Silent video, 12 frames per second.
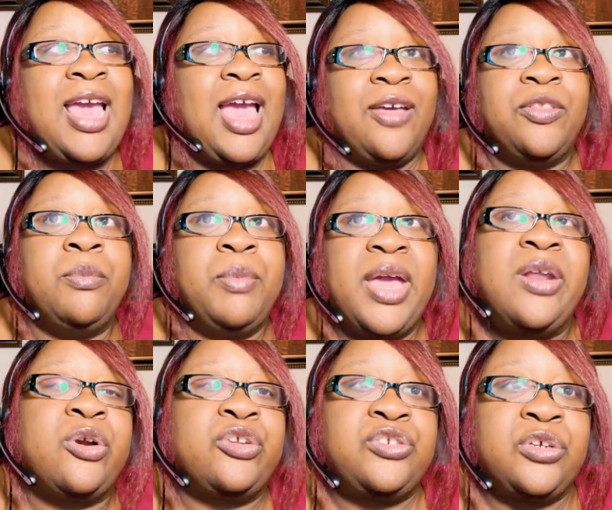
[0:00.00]
and the
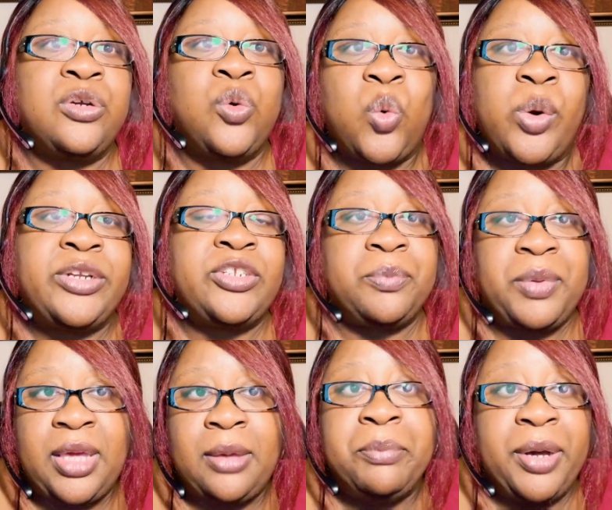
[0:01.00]
men are still going to
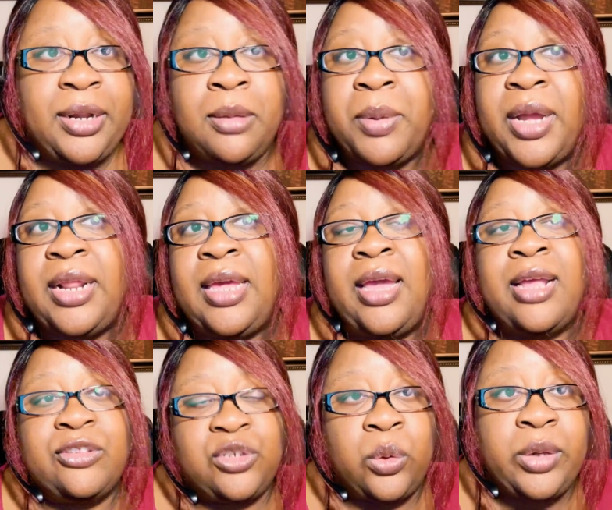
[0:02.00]
be buddy buddy
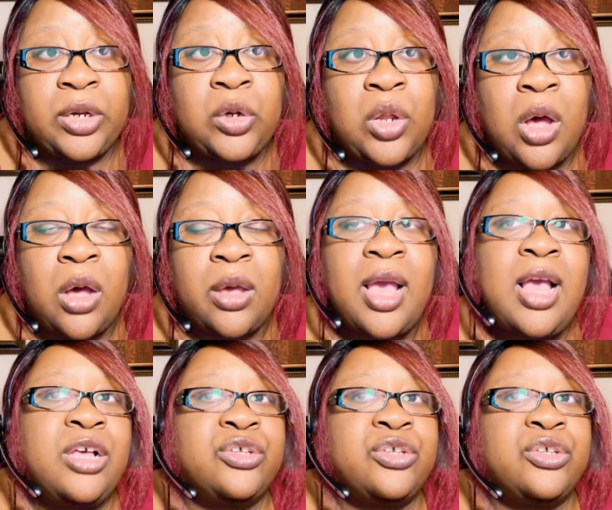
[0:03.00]
and still get along.